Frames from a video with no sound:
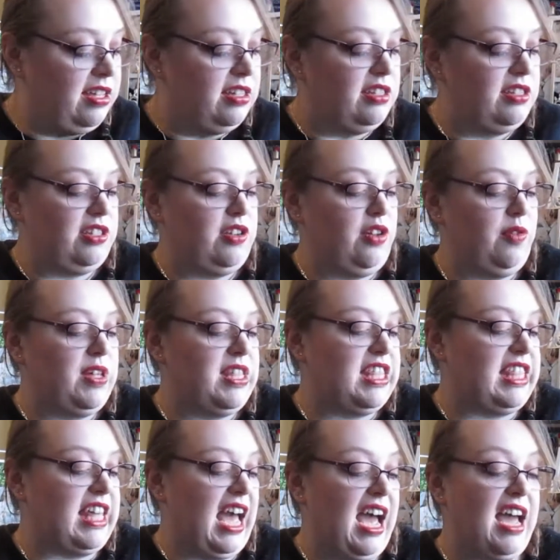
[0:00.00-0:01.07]
So with
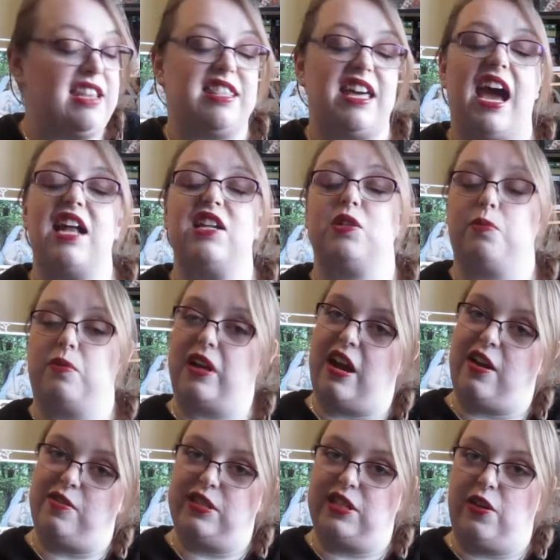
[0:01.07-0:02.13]
that, that's where
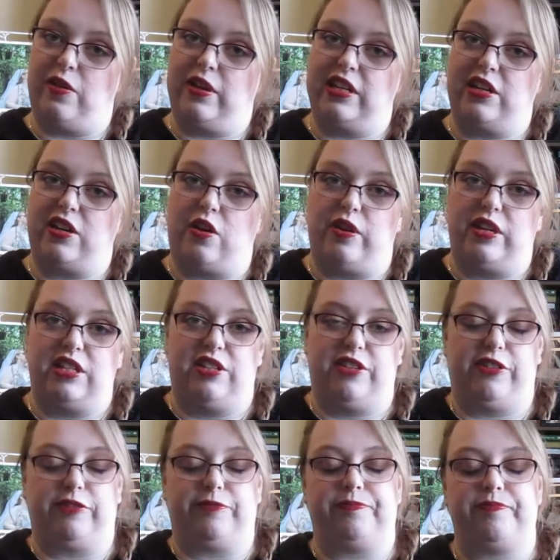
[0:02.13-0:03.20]
I was going to go
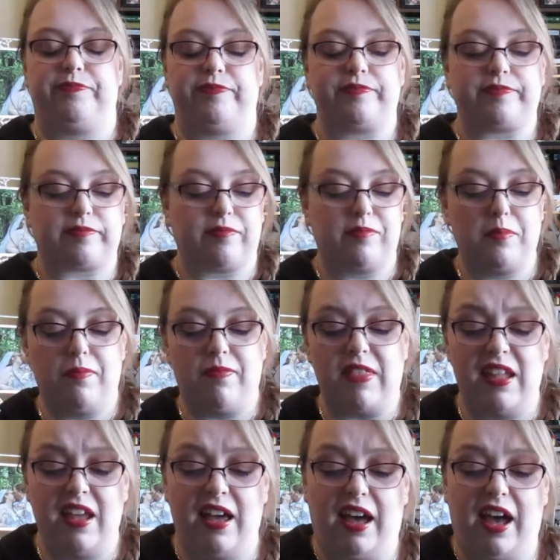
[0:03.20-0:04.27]
into.
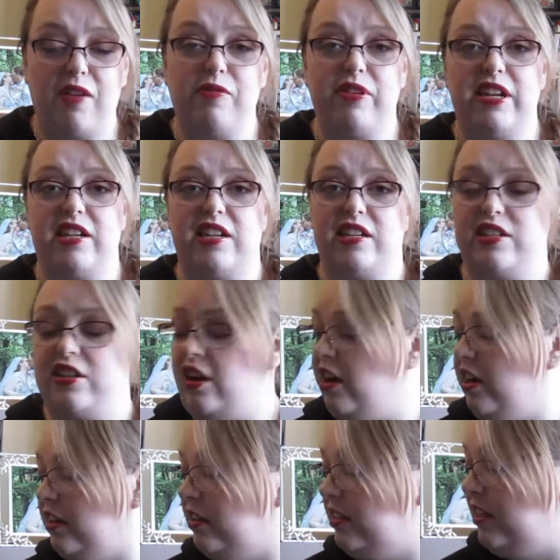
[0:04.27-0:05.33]
I wanted to
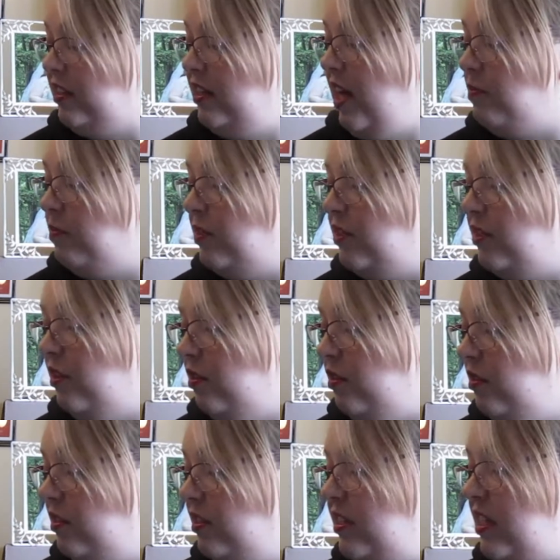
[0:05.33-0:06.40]
talk this
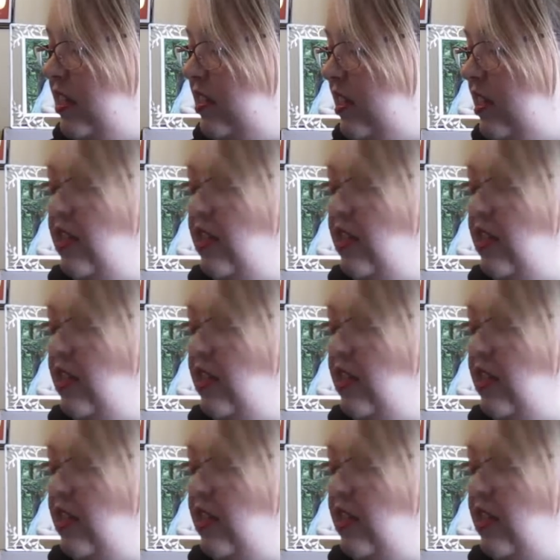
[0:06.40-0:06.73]
episode, since it